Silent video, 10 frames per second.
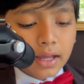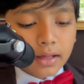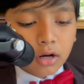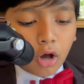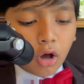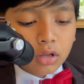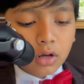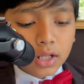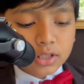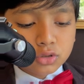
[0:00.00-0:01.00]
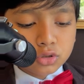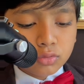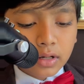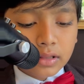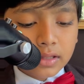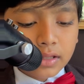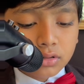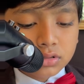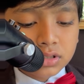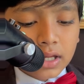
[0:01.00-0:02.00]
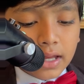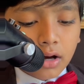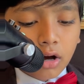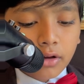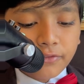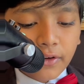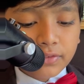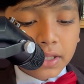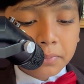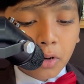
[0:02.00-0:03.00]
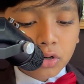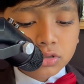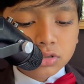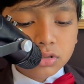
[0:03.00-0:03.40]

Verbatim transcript: and all other student leaders on 15 March.